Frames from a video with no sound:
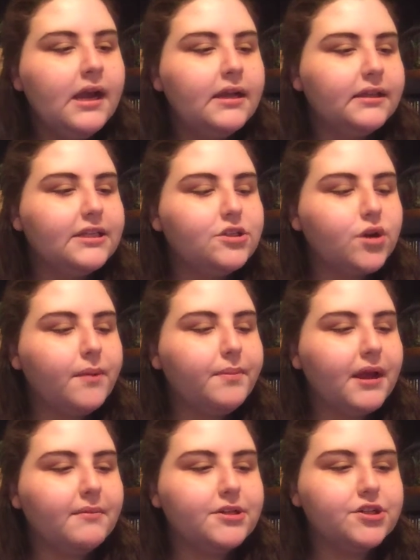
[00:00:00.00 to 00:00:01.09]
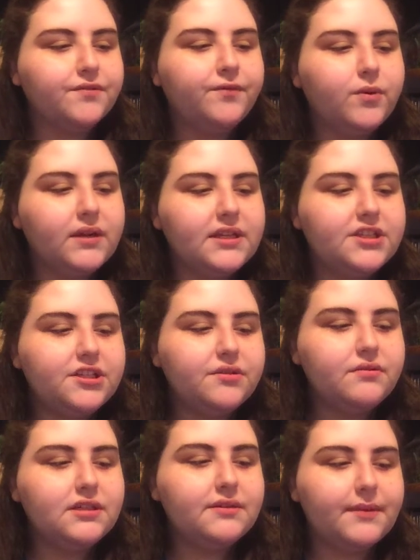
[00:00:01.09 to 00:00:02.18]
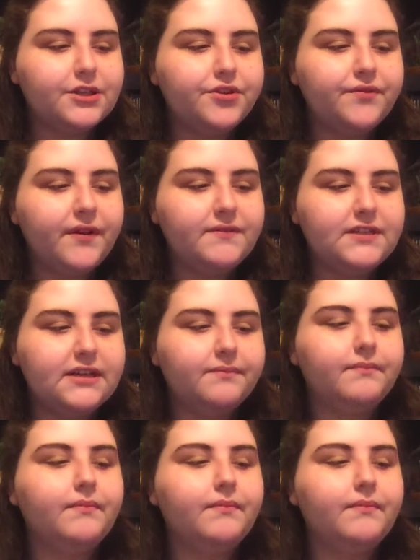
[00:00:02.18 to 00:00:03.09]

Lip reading: Let's try playing measure 42 to measure 50.